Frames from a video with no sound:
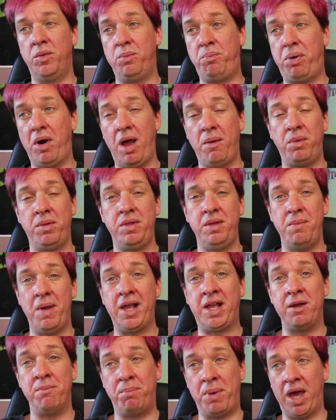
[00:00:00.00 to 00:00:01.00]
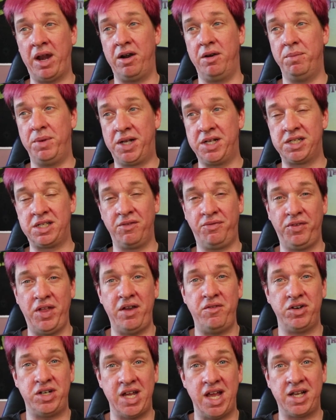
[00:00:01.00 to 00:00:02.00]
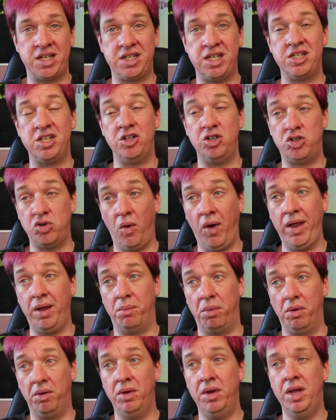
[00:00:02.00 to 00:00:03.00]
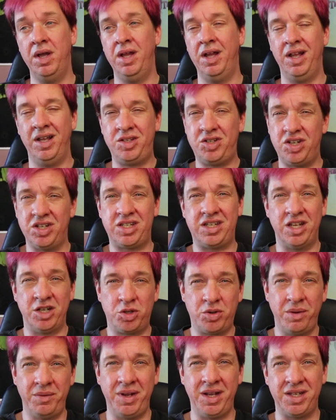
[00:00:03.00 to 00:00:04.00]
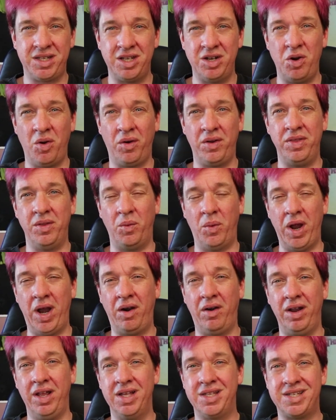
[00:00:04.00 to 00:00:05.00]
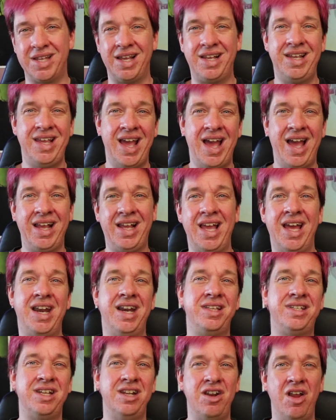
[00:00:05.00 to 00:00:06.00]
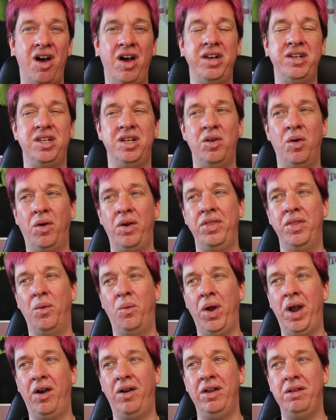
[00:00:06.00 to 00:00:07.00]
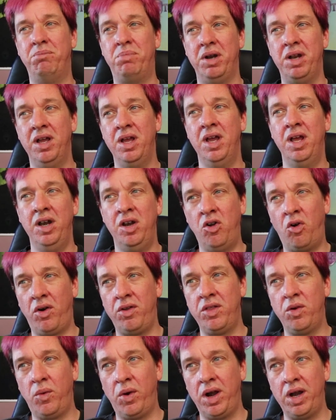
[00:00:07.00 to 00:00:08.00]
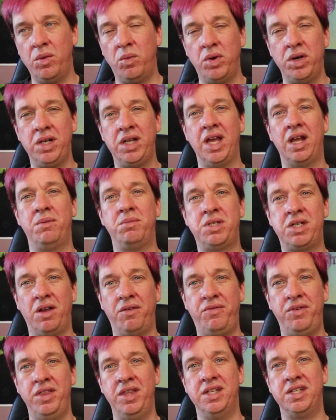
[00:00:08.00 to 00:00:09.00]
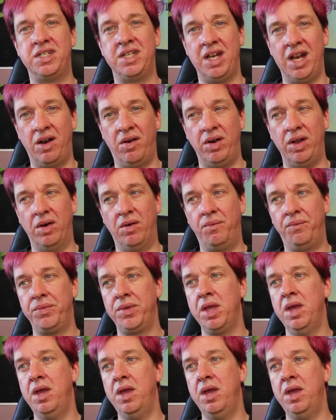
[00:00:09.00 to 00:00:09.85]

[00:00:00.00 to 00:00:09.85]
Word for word: it would probably make it better because the flavor text is enjoyable. It's just attributing it to Norin the Wary. It's like, yeah, I get it. It's a nod to Norin the Wary, but Norin the Wary wouldn't get himself in this scenario.